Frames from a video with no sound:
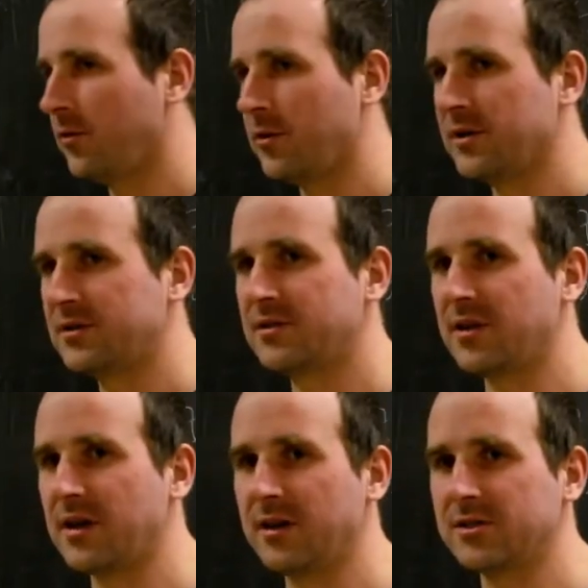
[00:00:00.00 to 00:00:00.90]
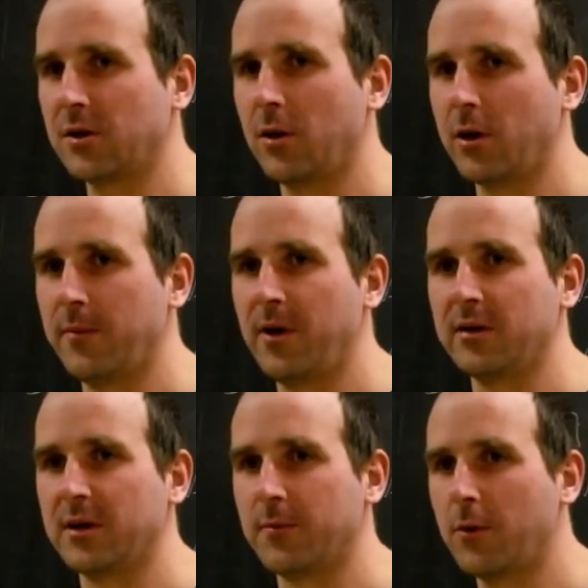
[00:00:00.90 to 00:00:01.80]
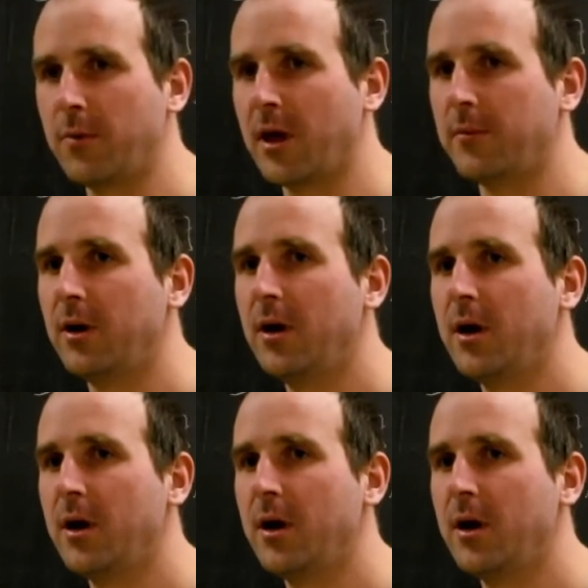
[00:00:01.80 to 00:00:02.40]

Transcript: this three-list colorability problem,